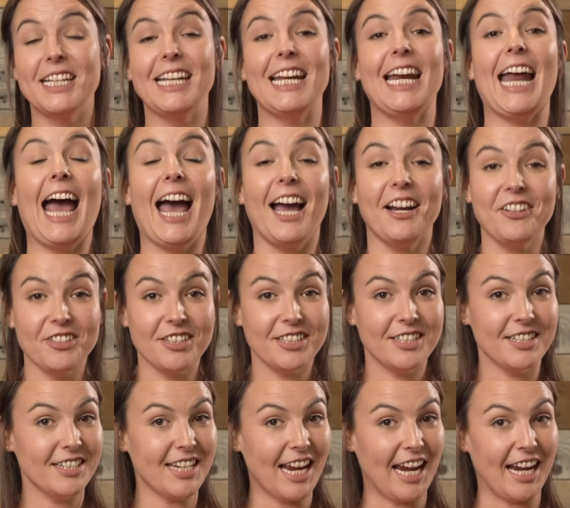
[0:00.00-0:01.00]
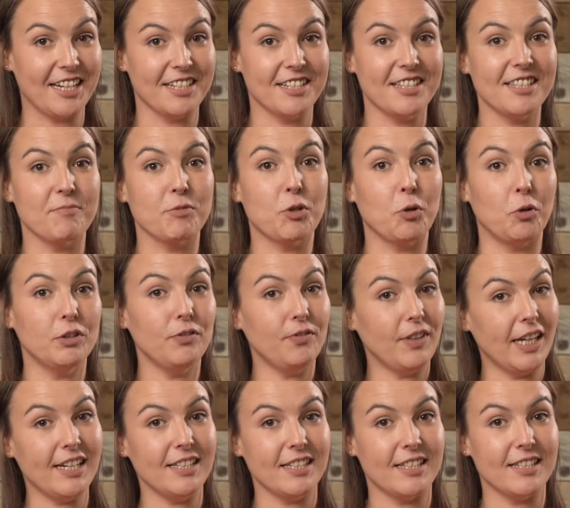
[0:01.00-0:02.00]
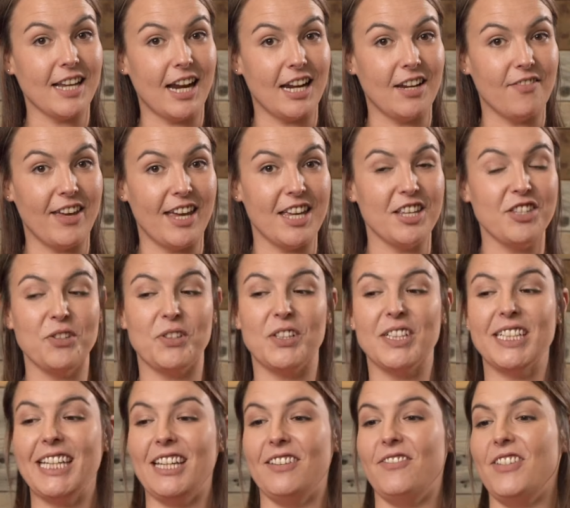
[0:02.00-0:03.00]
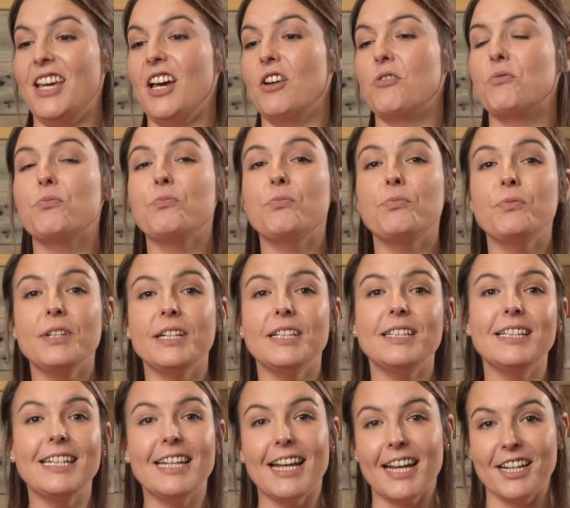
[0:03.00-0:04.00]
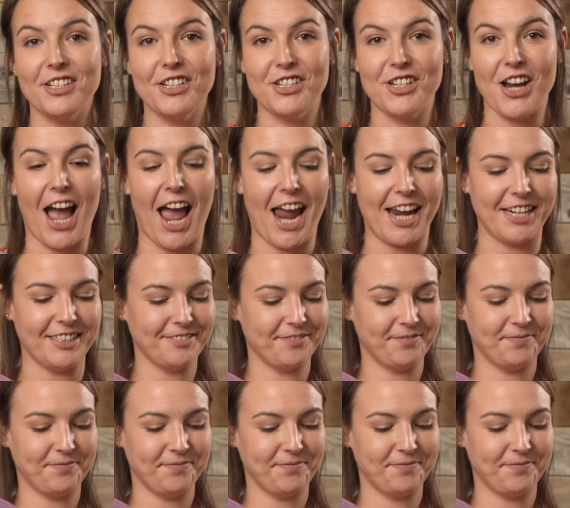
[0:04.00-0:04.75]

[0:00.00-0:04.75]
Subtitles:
It actually contains some gold flakes inside of it, so it'll give it a really nice shine.